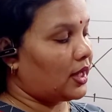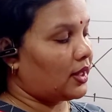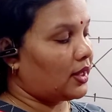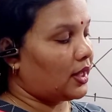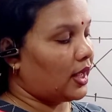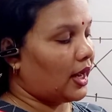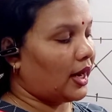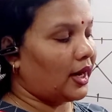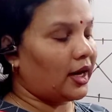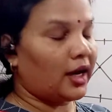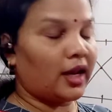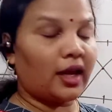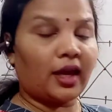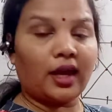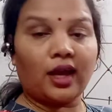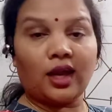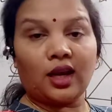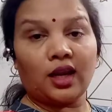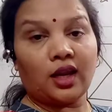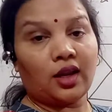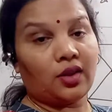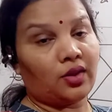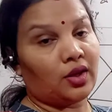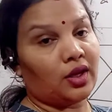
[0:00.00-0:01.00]
and here
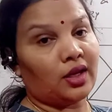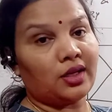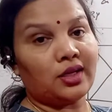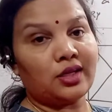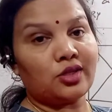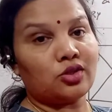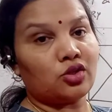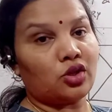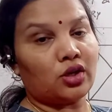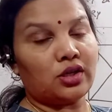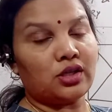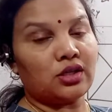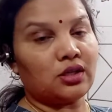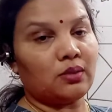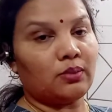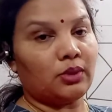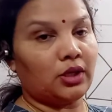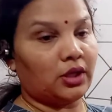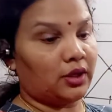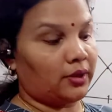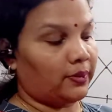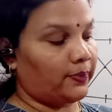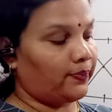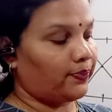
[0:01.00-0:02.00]
it is not
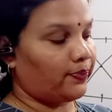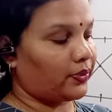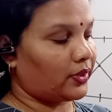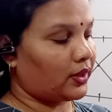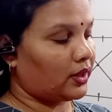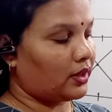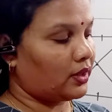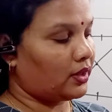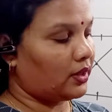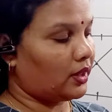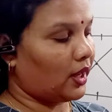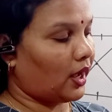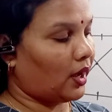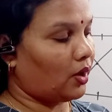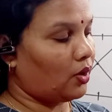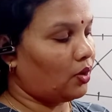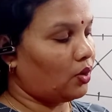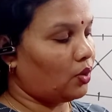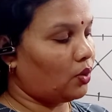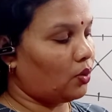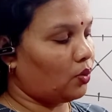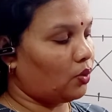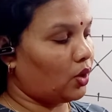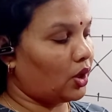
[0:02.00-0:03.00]
similar. Now
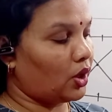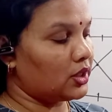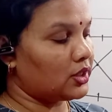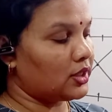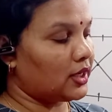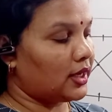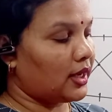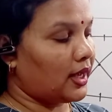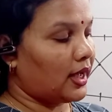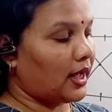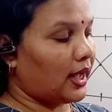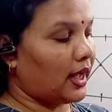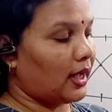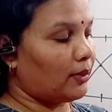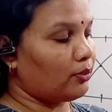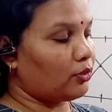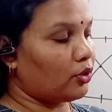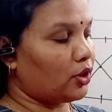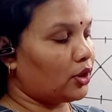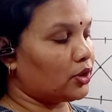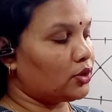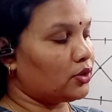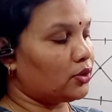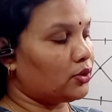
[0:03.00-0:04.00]
what? I'm
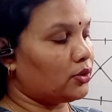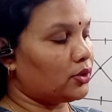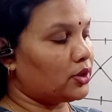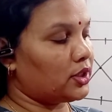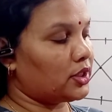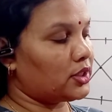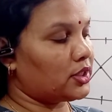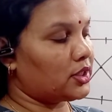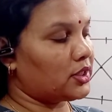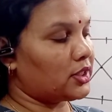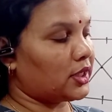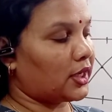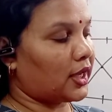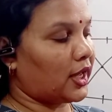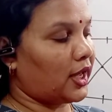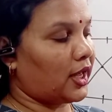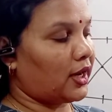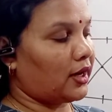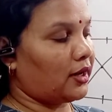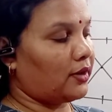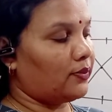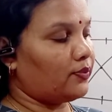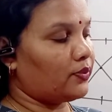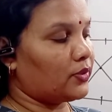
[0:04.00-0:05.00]
going to rotate it
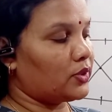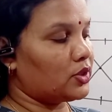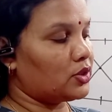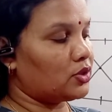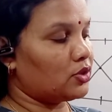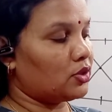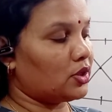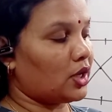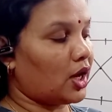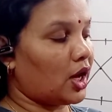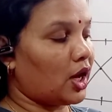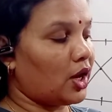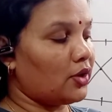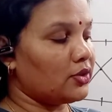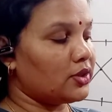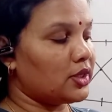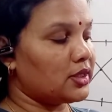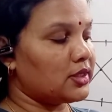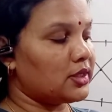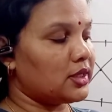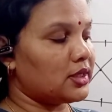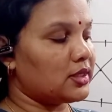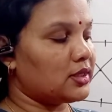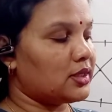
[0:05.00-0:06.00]
again. So now this
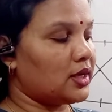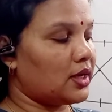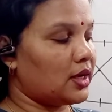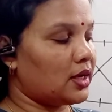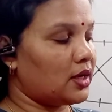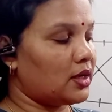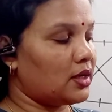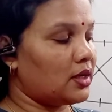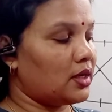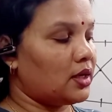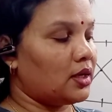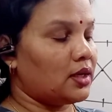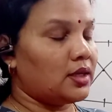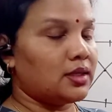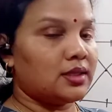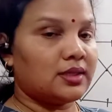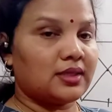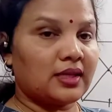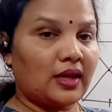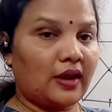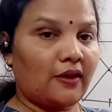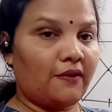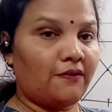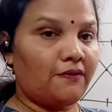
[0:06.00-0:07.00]
is the
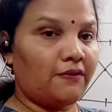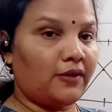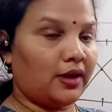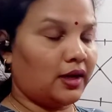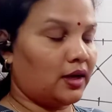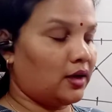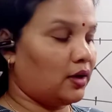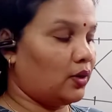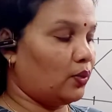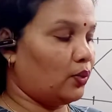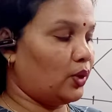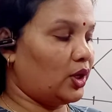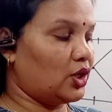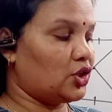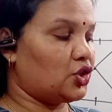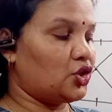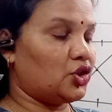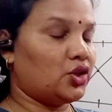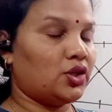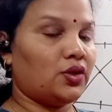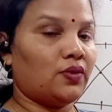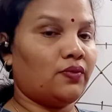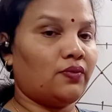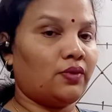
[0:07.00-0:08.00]
same figure
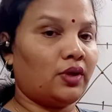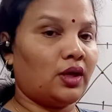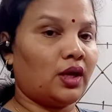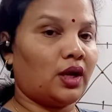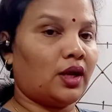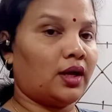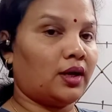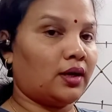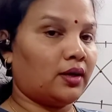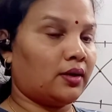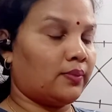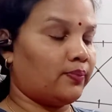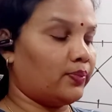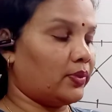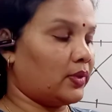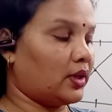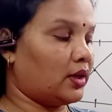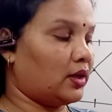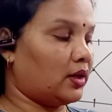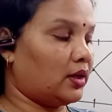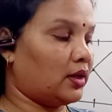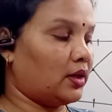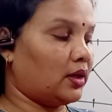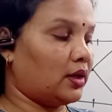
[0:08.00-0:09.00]
which we are
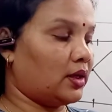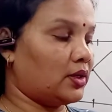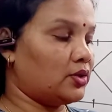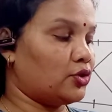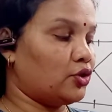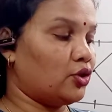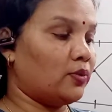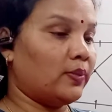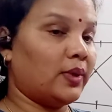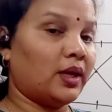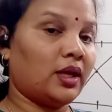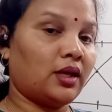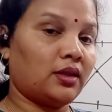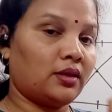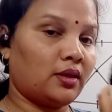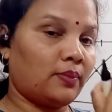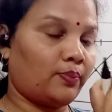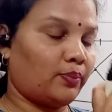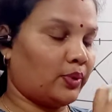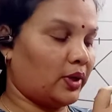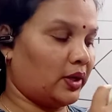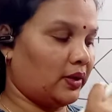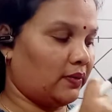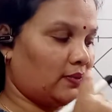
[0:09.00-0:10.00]
assuming at the
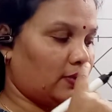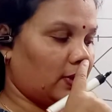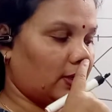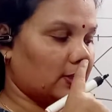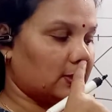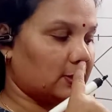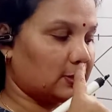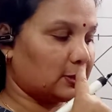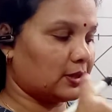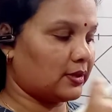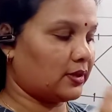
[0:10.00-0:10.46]
previous